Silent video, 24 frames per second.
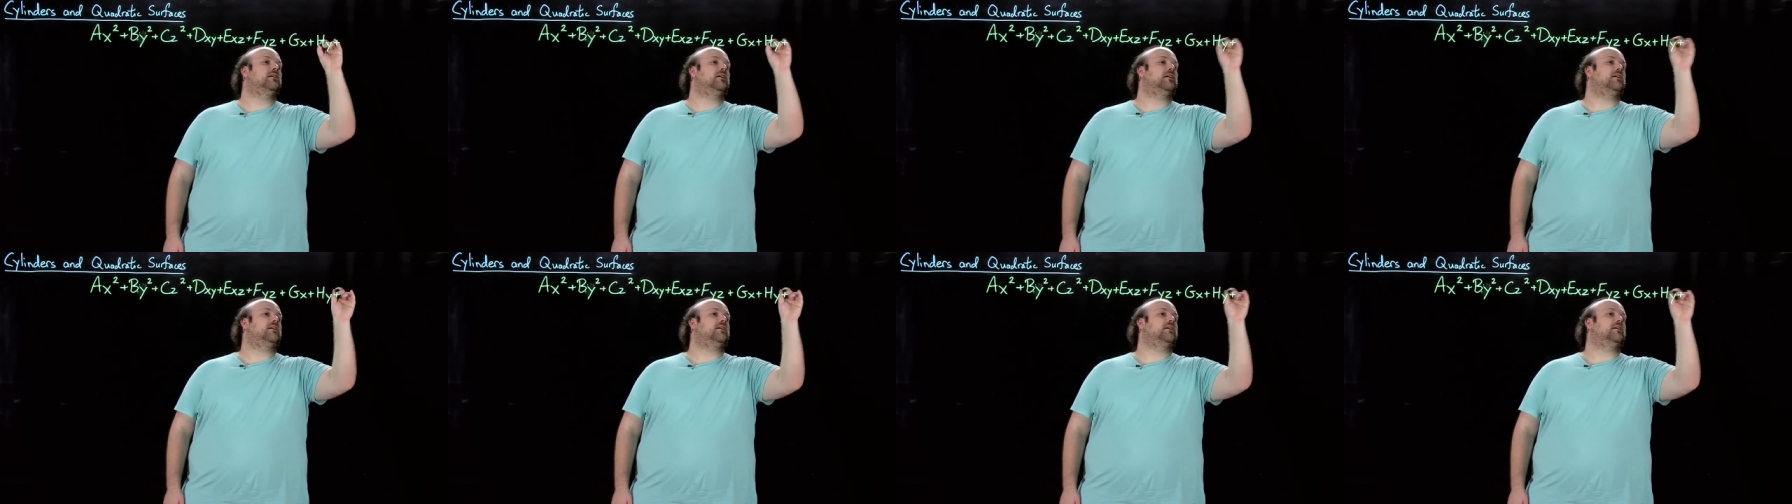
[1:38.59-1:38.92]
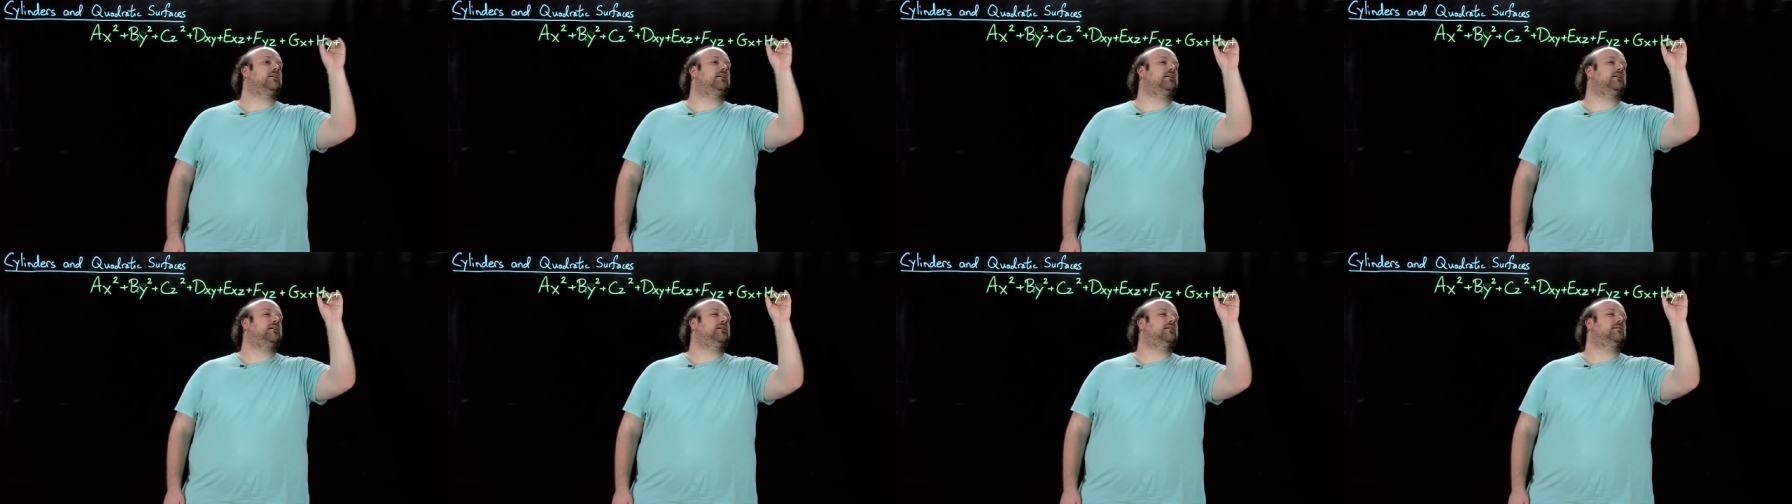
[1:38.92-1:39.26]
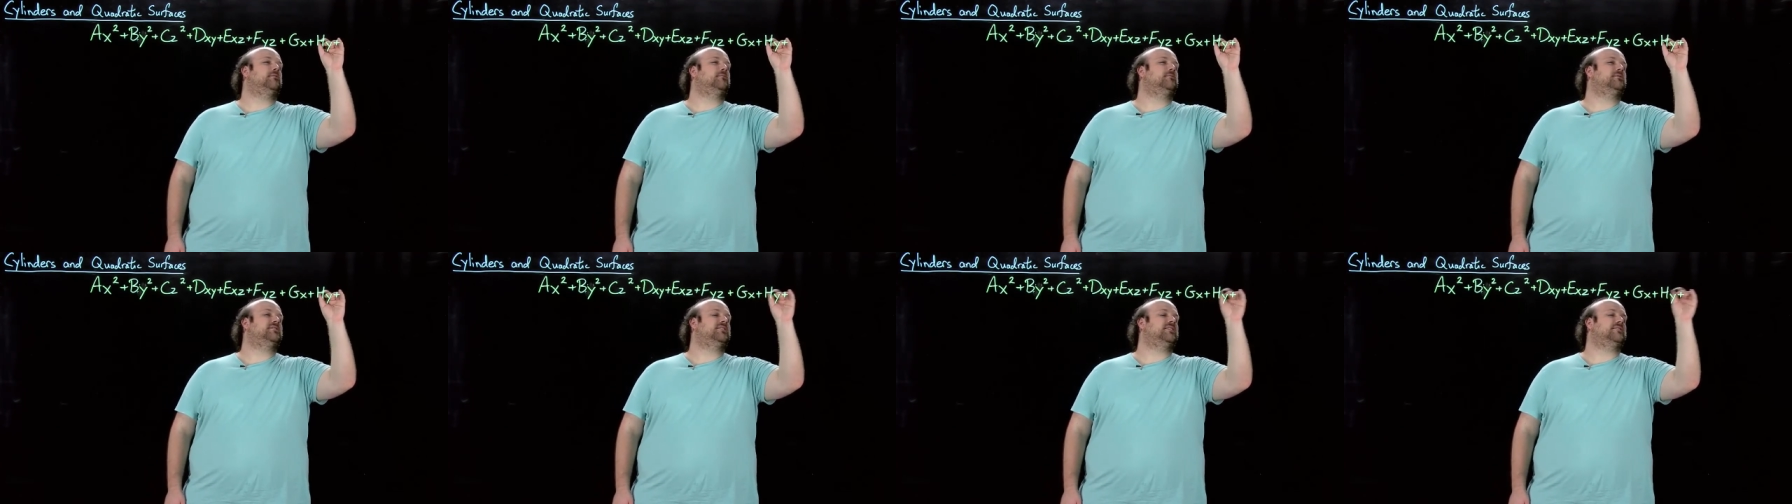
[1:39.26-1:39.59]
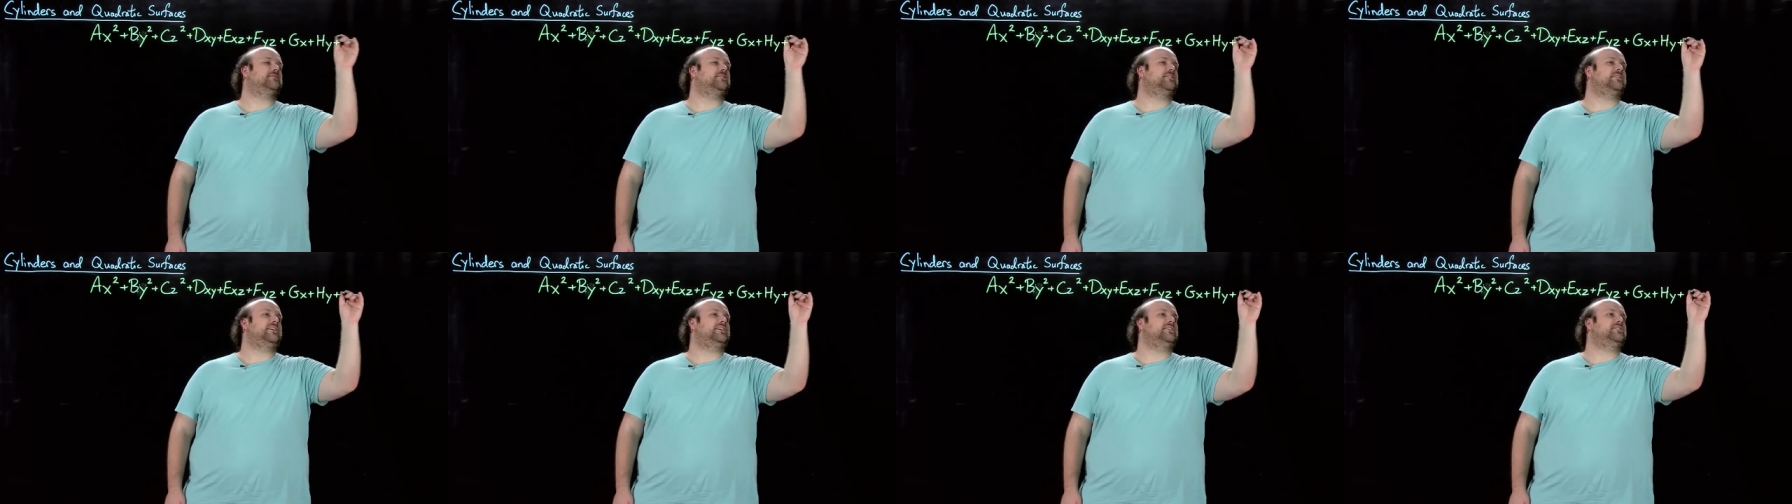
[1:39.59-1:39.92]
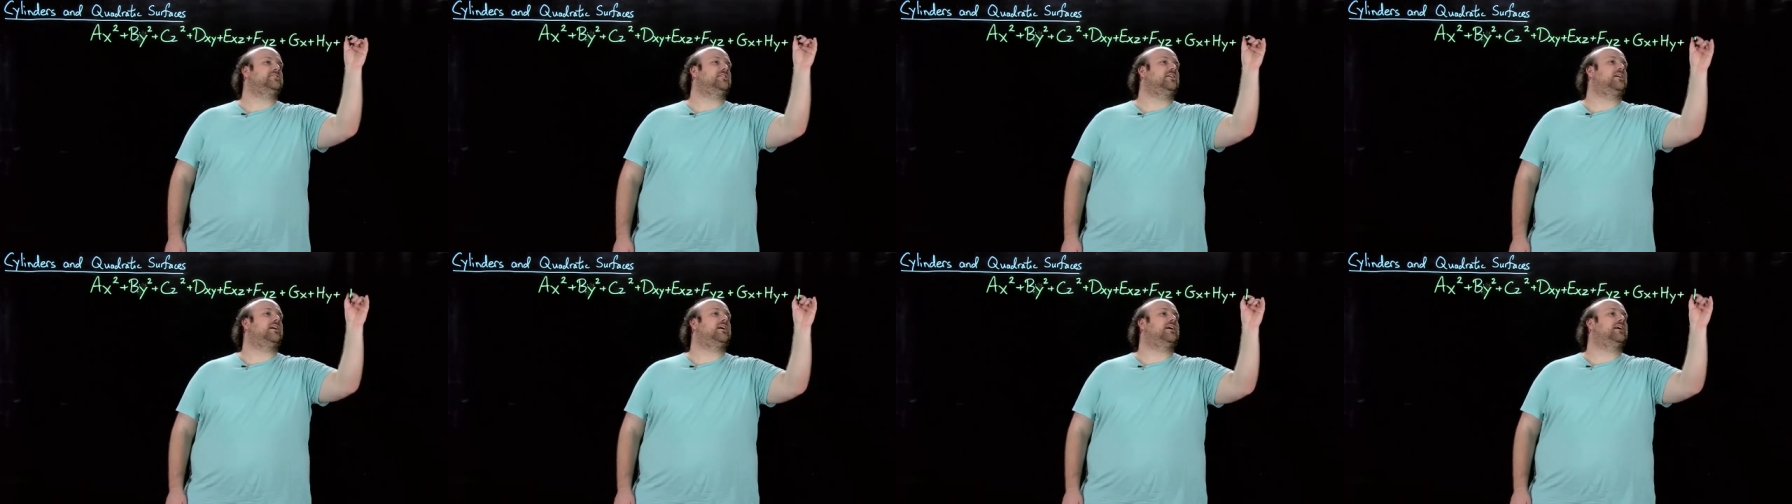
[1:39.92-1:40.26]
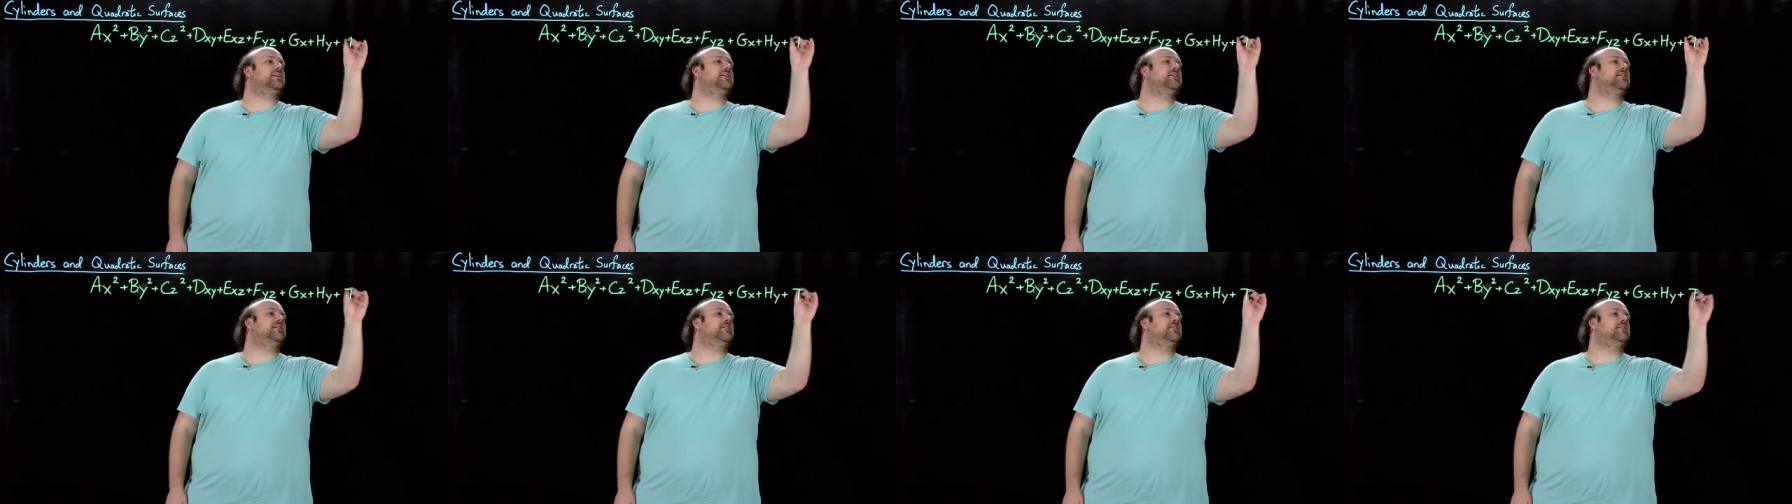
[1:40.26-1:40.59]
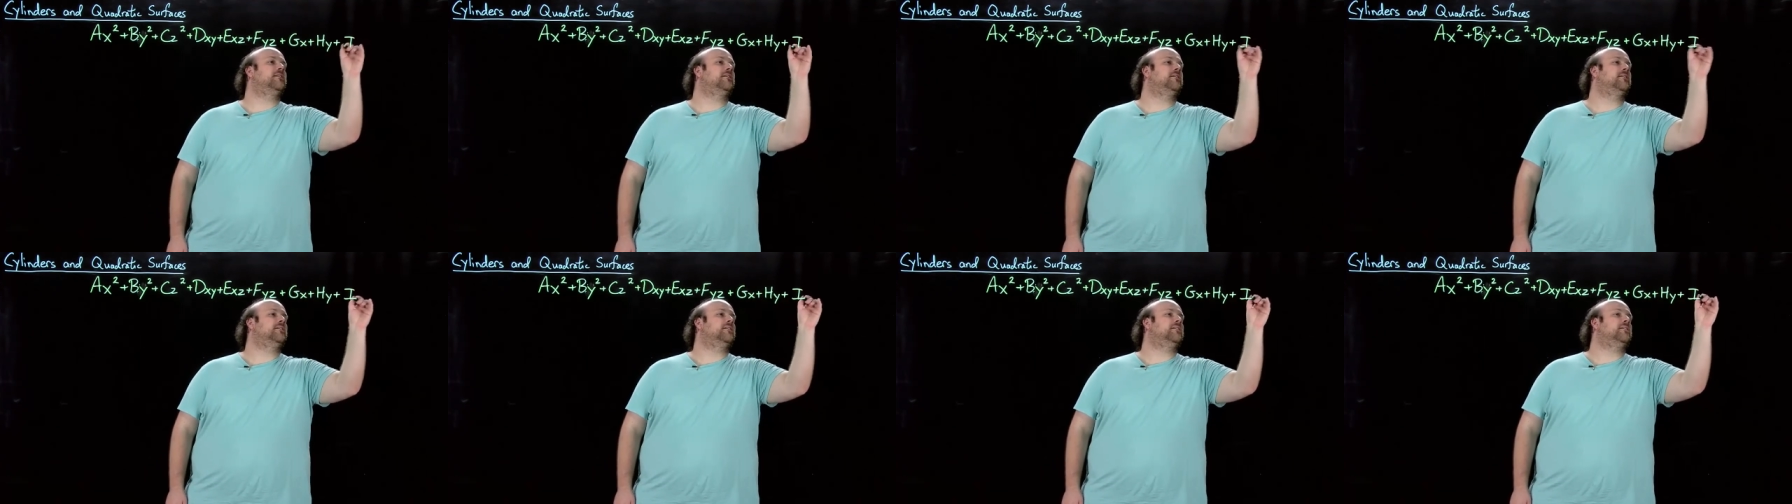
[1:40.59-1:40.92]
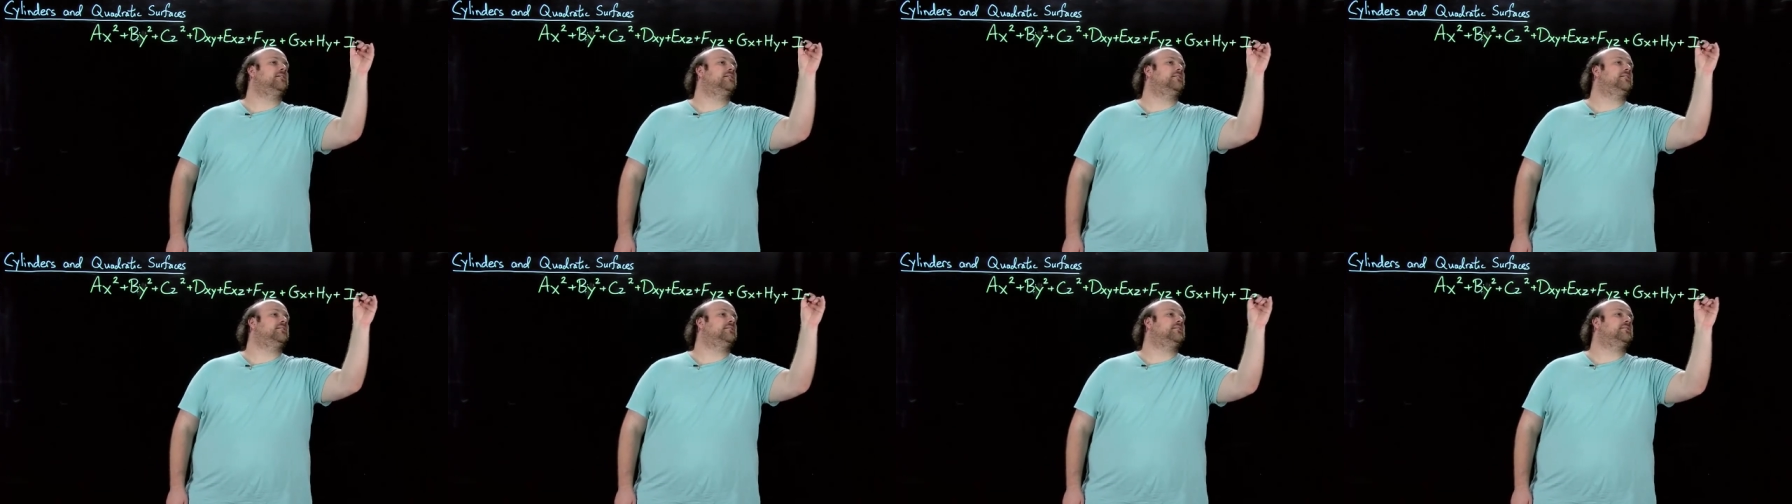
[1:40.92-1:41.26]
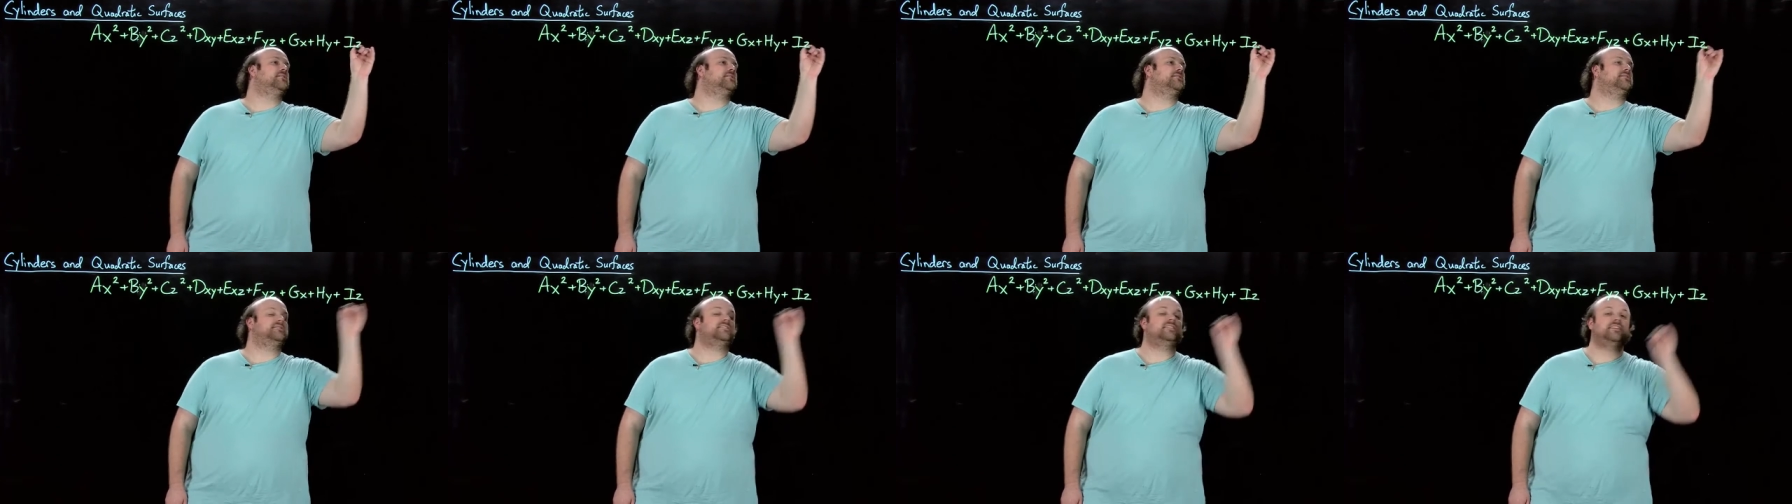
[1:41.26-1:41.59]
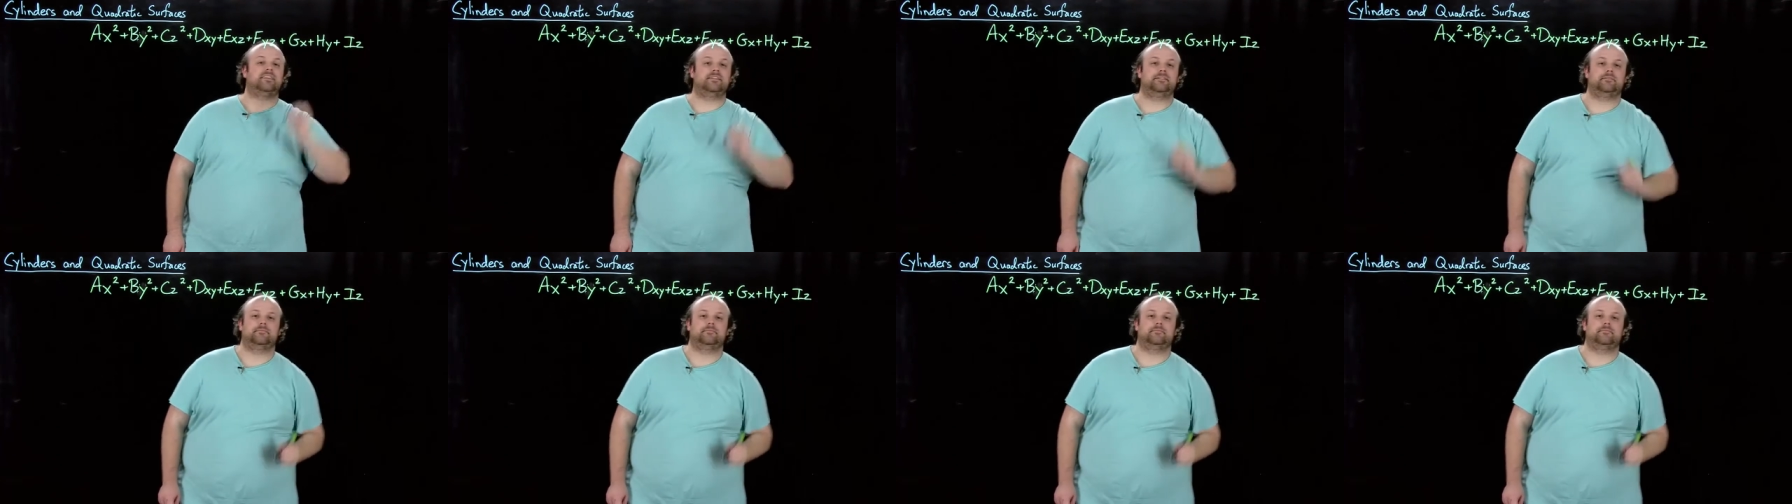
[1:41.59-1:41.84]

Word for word: uh, what's after h? i, z.